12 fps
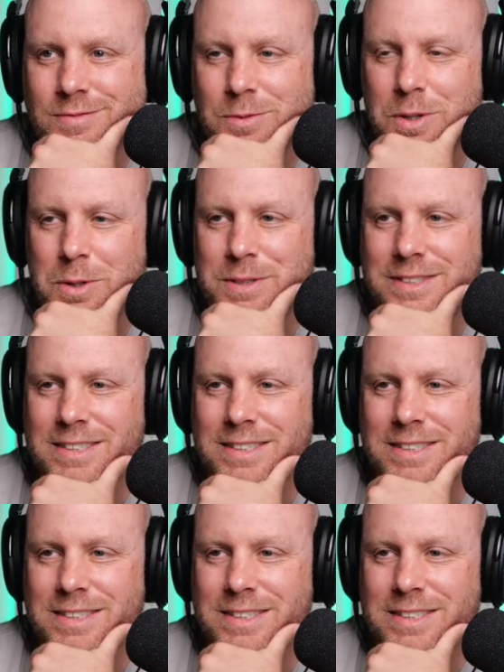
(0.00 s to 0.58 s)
What a waste of